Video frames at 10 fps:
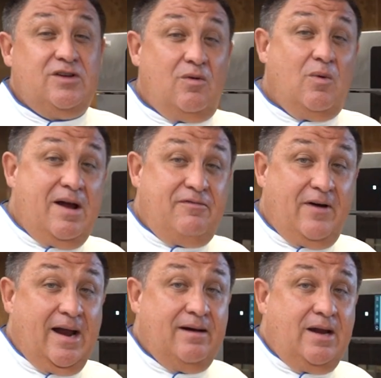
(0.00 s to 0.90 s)
on
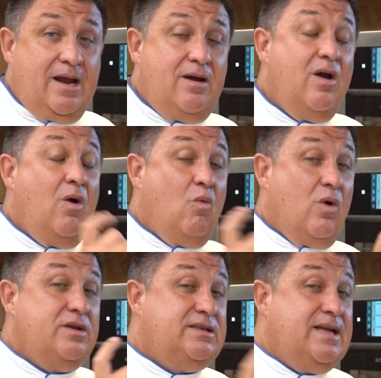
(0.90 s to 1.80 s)
Wi-Fi, okay?
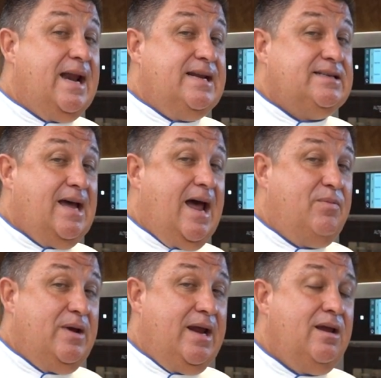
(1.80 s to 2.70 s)
Once that is
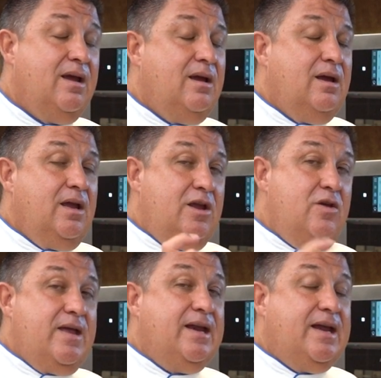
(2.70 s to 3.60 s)
happening,
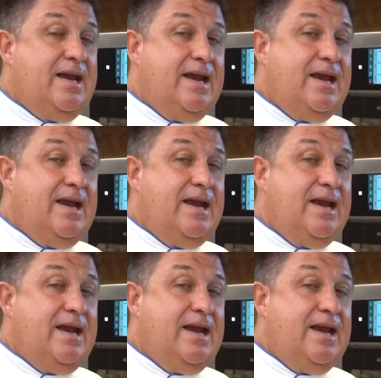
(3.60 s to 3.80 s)
you then can